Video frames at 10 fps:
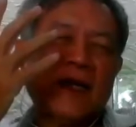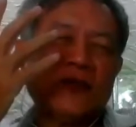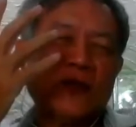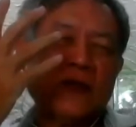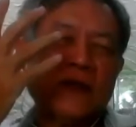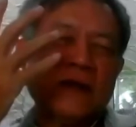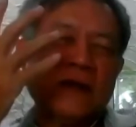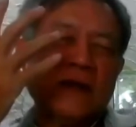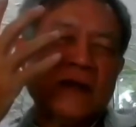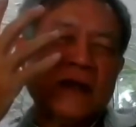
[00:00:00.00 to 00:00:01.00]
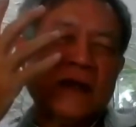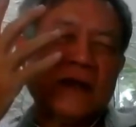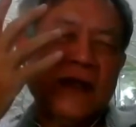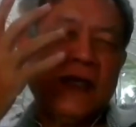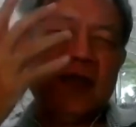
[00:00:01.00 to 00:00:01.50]
actual
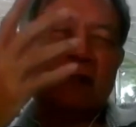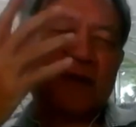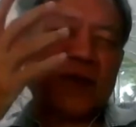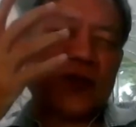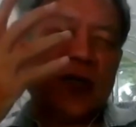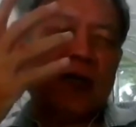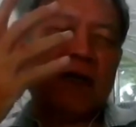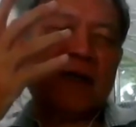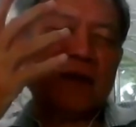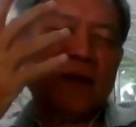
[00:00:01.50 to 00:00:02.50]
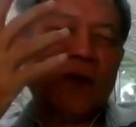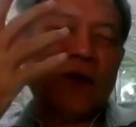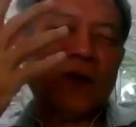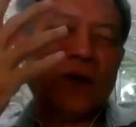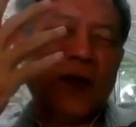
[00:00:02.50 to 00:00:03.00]
needs of the child,
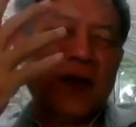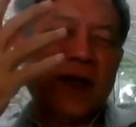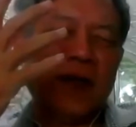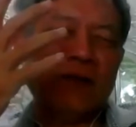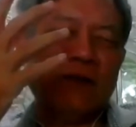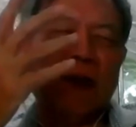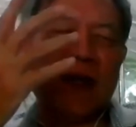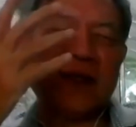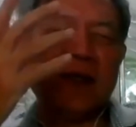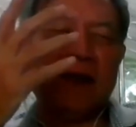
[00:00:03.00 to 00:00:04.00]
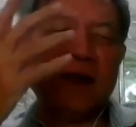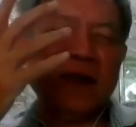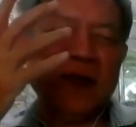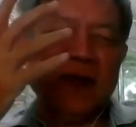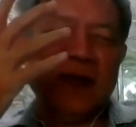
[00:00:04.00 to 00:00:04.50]
or are they reflecting
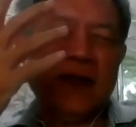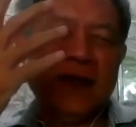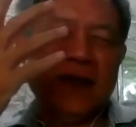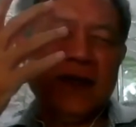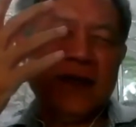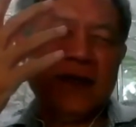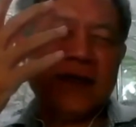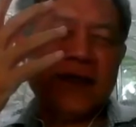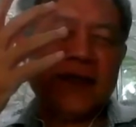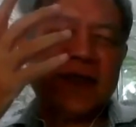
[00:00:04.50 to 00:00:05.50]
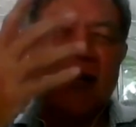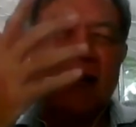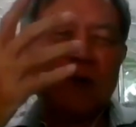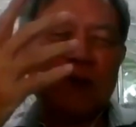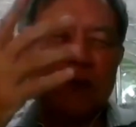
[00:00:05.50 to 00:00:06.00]
the
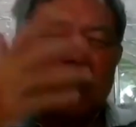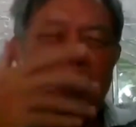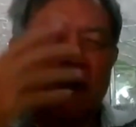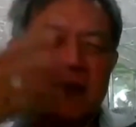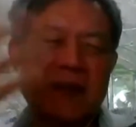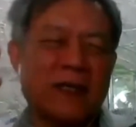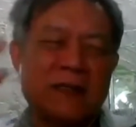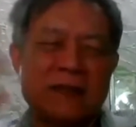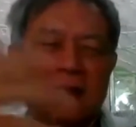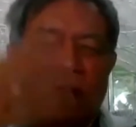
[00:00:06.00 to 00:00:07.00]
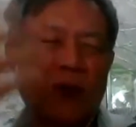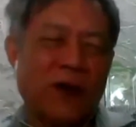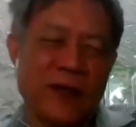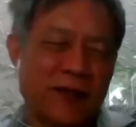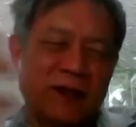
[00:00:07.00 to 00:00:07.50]
desire to say my son is a
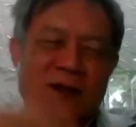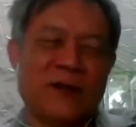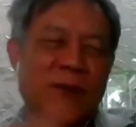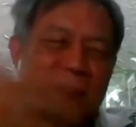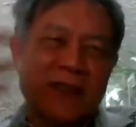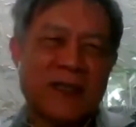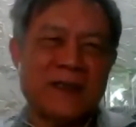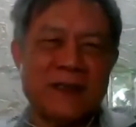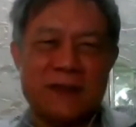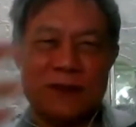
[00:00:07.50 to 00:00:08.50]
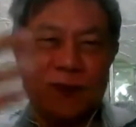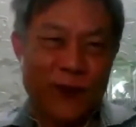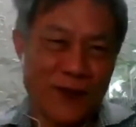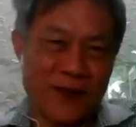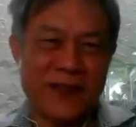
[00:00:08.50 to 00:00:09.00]
lawyer, or my son is a
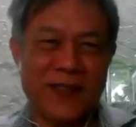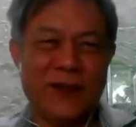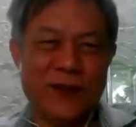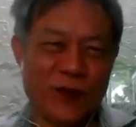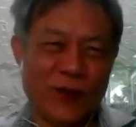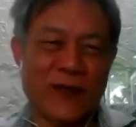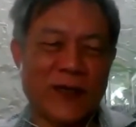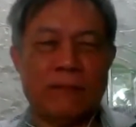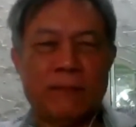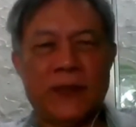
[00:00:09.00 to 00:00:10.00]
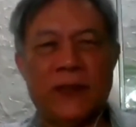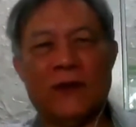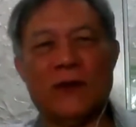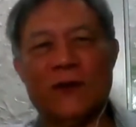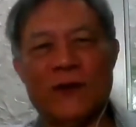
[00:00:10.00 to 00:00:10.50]
CEO of a company,
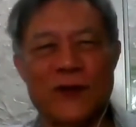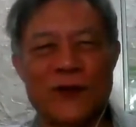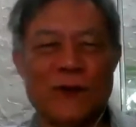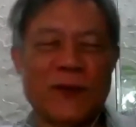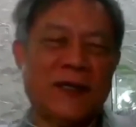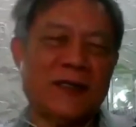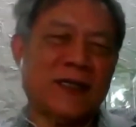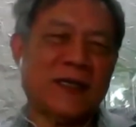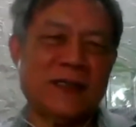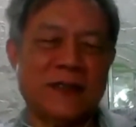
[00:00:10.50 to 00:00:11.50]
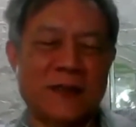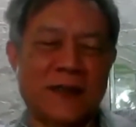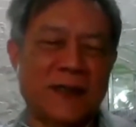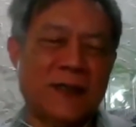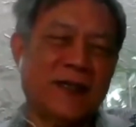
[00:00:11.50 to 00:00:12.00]
or my son is
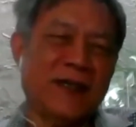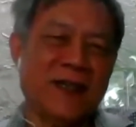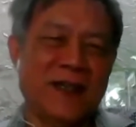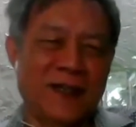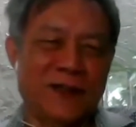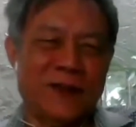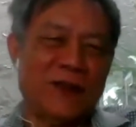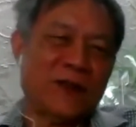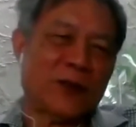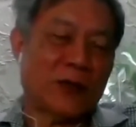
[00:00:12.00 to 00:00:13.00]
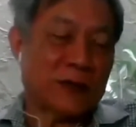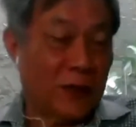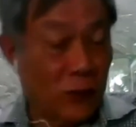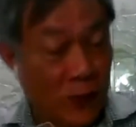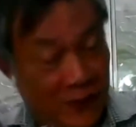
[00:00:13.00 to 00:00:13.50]
a doctor,
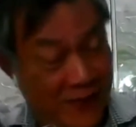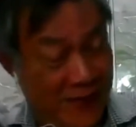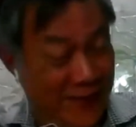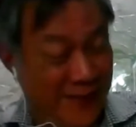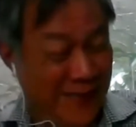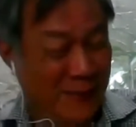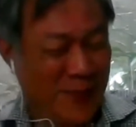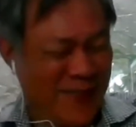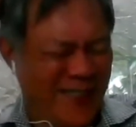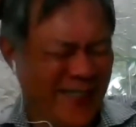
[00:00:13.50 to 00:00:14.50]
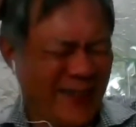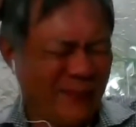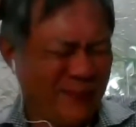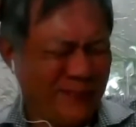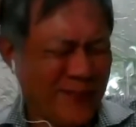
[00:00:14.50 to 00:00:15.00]
or whatever it is?
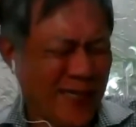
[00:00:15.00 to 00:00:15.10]
I'm